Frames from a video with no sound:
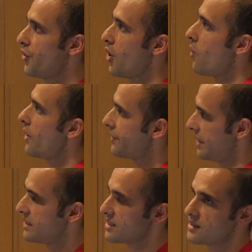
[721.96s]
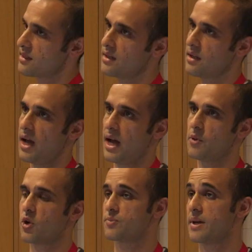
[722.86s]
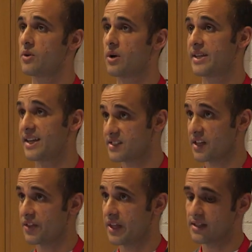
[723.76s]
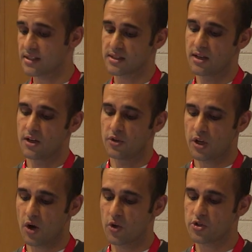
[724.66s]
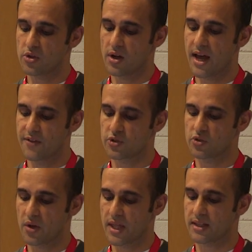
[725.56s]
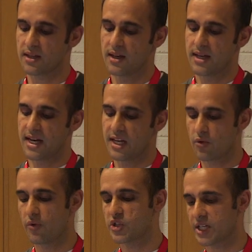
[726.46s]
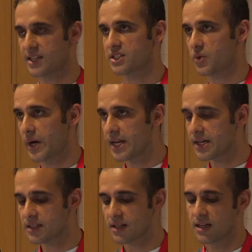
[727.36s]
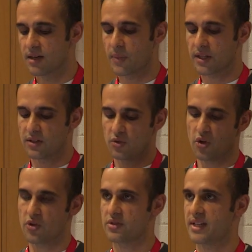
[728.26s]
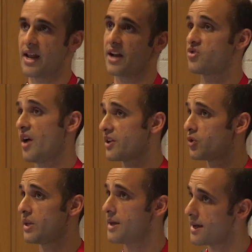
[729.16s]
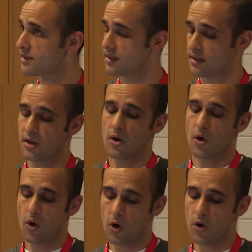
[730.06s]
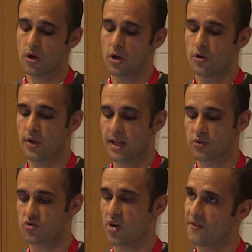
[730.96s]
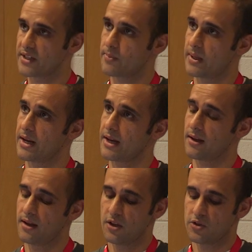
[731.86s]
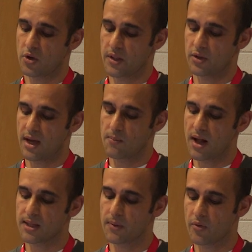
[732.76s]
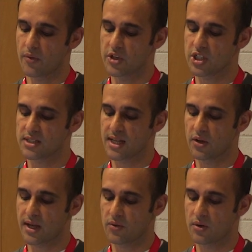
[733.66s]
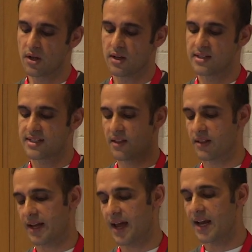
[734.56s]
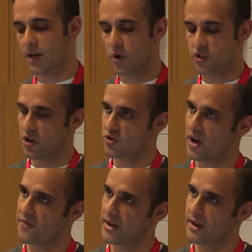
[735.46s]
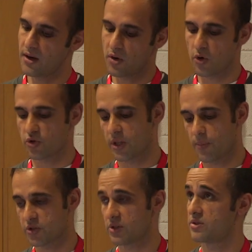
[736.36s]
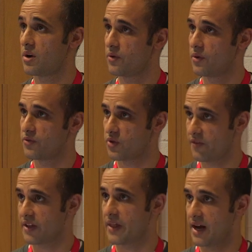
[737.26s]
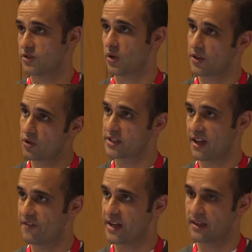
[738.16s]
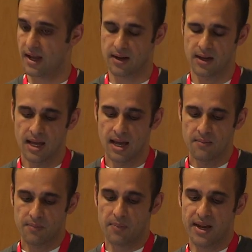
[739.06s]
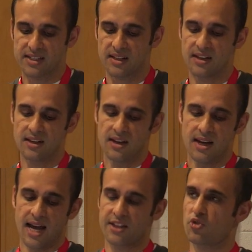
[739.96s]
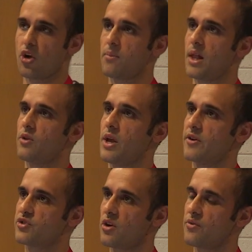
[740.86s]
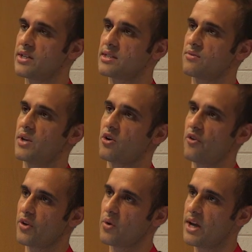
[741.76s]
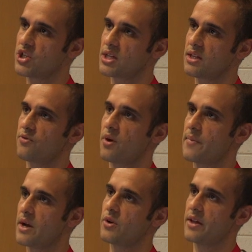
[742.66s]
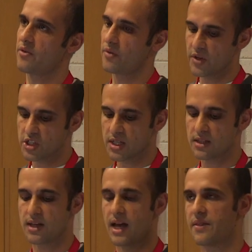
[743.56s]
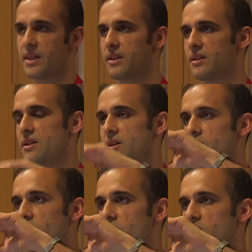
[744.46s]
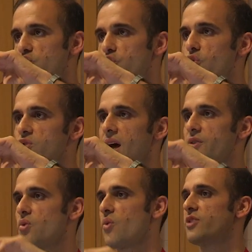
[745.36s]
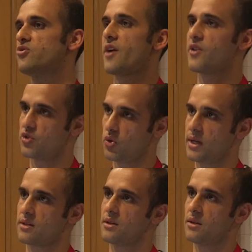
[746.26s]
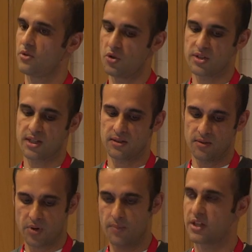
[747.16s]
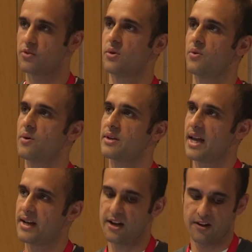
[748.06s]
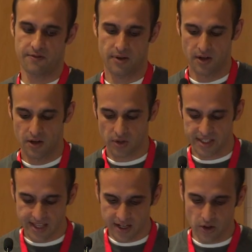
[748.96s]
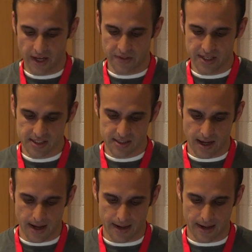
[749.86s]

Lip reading: you don't want this, because maybe you're testing things, you can also have it so that a new revision gets created, but you don't send any traffic to it yet. Or you can do traffic splitting so that you have multiple revisions and you can send like 80% of traffic here or 20% of traffic there. So you can do stuff like that. But basically, at the top level, you have a service with a configuration. From there, you get a revision, and then you choose how to route traffic to it using the primitives of Knative. So let's take a look at this.